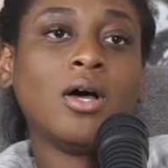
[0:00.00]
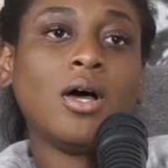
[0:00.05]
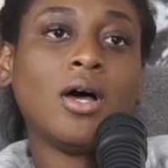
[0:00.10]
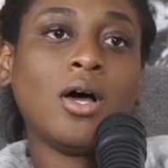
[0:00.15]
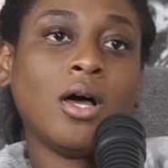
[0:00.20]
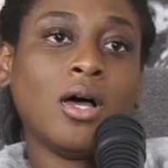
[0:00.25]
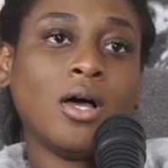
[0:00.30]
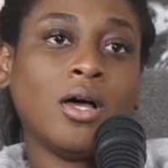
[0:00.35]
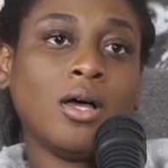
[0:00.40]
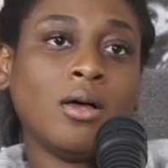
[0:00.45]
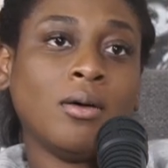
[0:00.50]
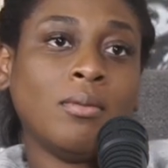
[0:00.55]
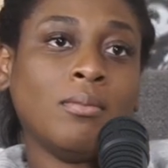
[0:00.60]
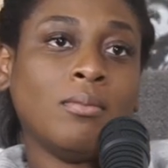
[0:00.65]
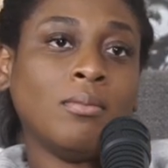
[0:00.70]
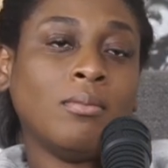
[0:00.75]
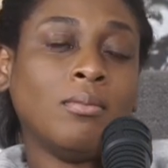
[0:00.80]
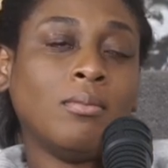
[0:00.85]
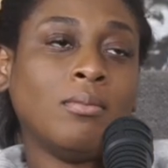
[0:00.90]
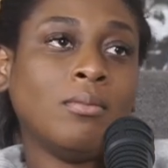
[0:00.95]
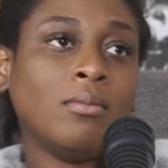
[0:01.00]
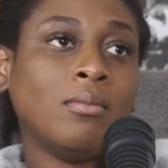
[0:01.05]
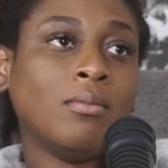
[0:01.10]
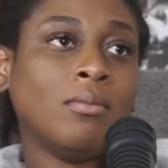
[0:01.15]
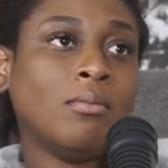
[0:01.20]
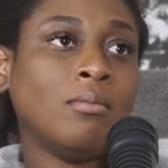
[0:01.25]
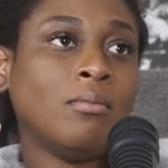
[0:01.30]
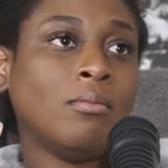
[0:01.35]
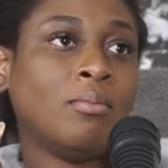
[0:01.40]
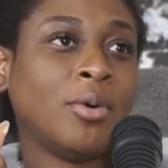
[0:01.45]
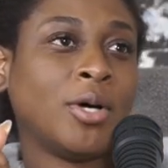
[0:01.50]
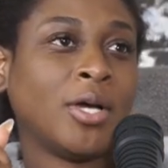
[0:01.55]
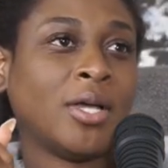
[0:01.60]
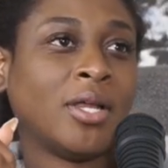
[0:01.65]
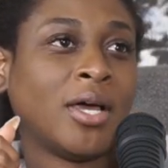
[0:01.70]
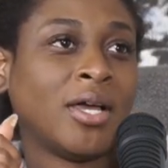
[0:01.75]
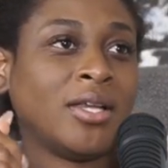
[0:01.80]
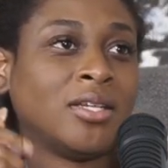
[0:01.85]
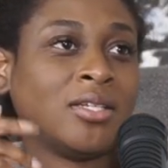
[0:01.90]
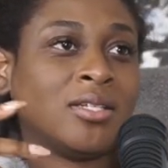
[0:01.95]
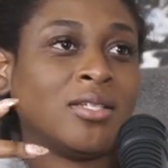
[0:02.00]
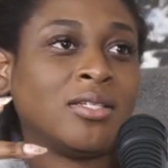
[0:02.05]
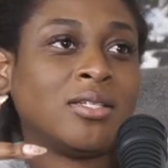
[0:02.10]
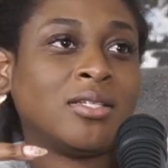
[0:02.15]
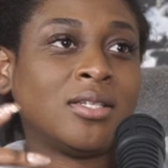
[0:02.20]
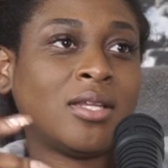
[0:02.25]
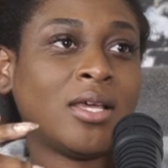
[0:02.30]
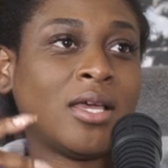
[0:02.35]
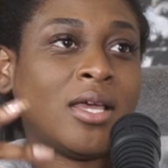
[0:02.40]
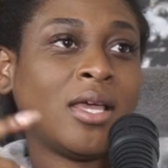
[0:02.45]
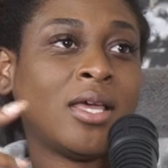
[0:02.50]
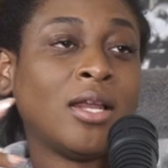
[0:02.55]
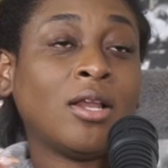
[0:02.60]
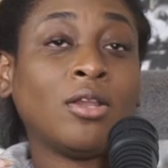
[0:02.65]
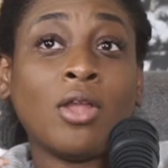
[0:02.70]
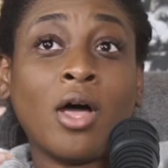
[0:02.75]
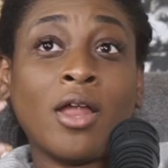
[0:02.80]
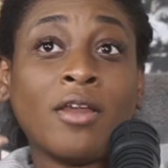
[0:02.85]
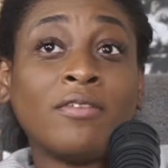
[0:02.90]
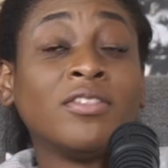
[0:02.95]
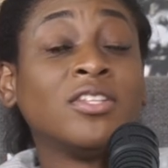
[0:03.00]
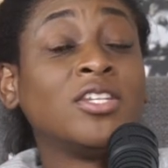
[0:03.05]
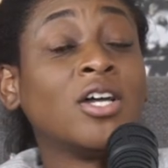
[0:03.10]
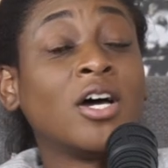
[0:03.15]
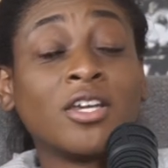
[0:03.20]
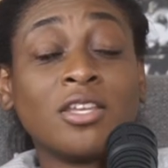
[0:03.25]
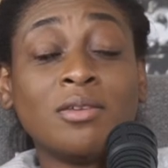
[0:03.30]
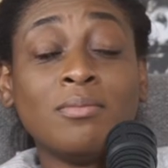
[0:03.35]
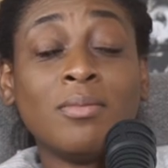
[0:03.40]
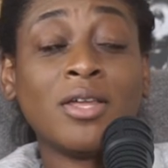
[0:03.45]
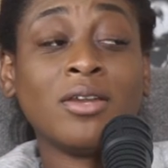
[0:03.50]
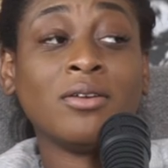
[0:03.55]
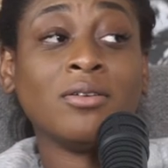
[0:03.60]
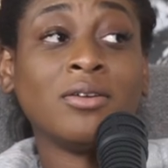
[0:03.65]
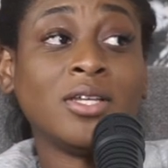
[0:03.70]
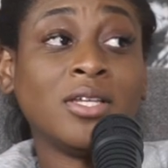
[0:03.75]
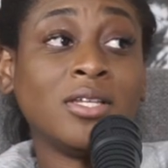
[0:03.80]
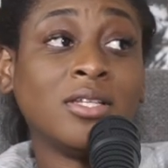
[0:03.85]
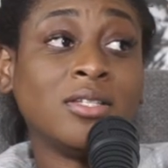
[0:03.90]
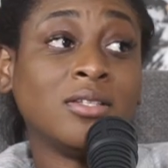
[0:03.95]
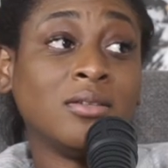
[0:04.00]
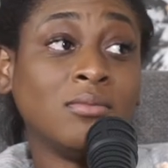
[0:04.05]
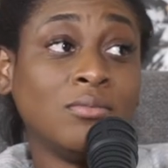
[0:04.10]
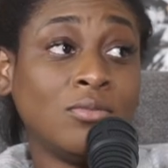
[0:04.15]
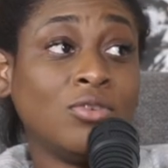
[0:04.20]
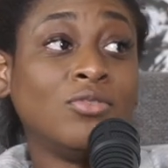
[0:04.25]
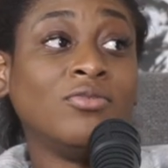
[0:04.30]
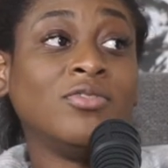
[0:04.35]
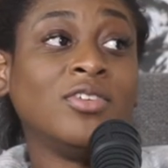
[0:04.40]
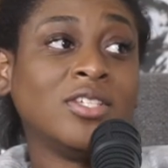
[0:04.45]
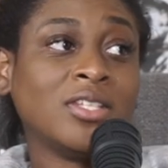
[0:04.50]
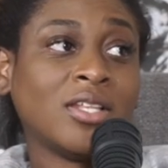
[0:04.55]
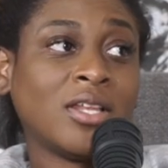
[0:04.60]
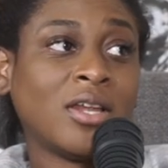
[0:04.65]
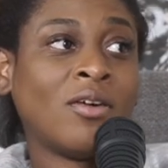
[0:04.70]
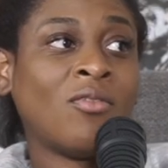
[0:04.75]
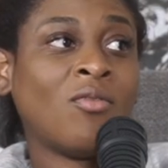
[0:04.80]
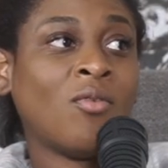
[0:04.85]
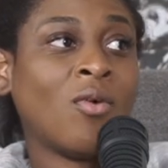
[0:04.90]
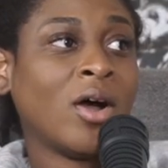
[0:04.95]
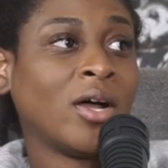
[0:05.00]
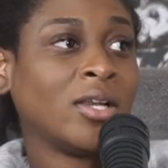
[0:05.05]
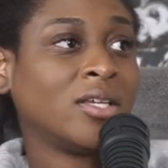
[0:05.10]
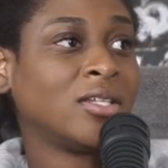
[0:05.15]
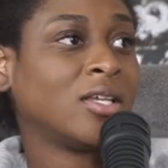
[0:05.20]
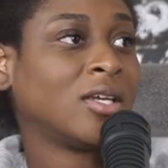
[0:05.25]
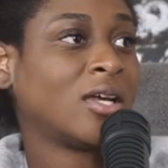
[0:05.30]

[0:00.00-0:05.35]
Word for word: Um, but I just and a lot of the documentaries and movies that I've watched,